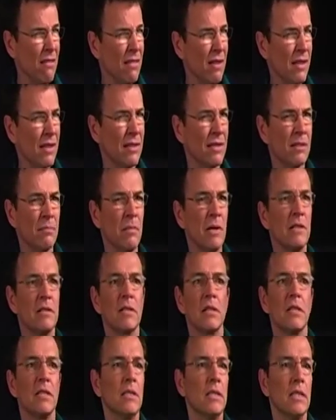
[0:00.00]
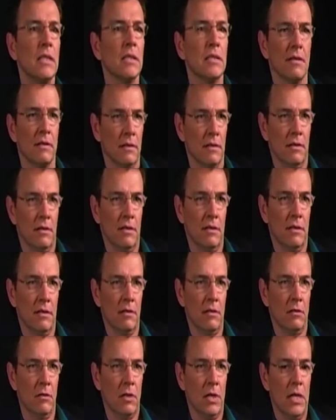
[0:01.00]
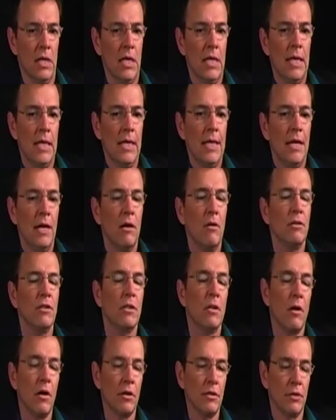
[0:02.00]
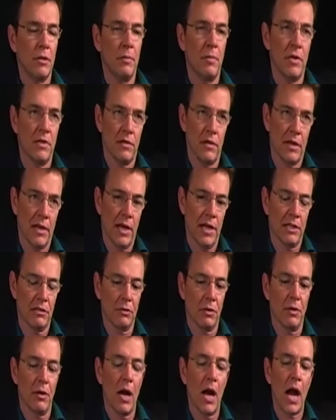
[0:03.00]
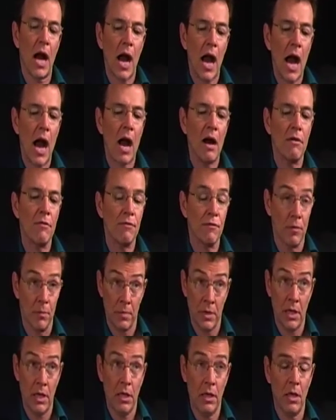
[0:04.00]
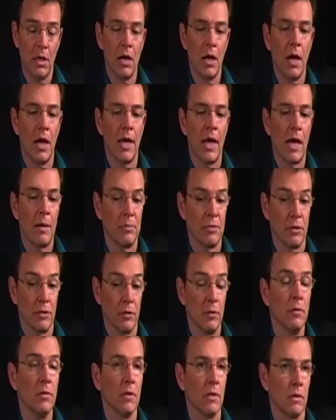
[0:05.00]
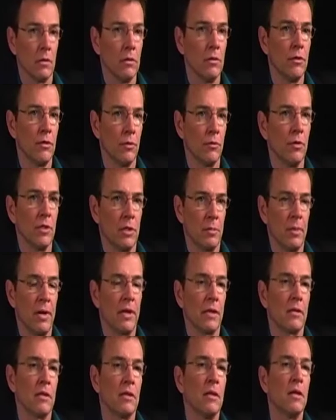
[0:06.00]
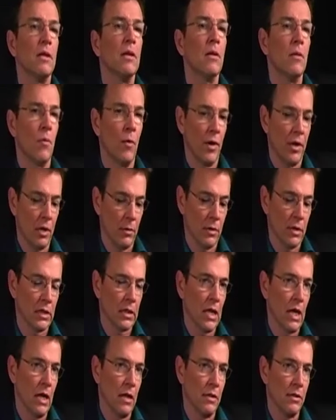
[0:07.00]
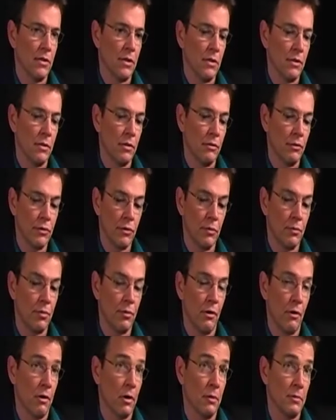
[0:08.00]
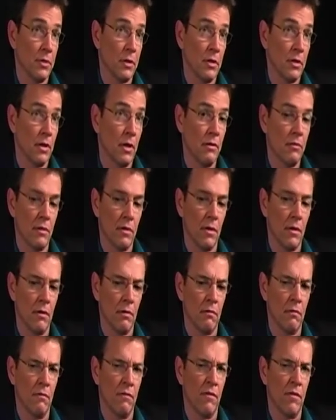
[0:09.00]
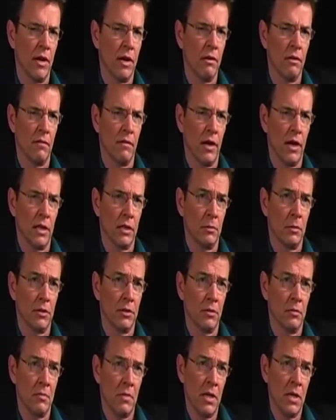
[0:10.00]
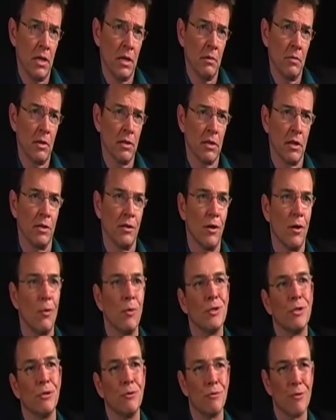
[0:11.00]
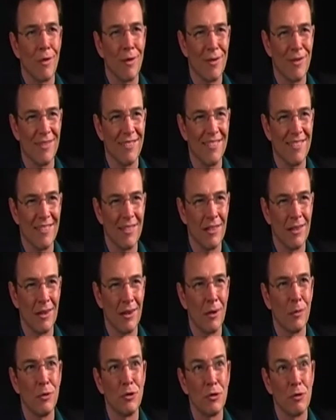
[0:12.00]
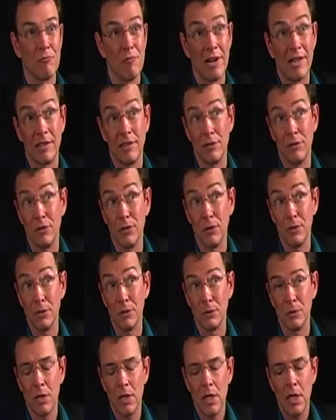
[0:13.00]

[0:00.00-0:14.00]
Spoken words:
And basically it didn't. So, of course, it also depends on the casting director. For me, I absolutely do respect where you went to college, and there's certain programs in the country that are very valuable to me because I know what you've learned and I know what you're ready to do.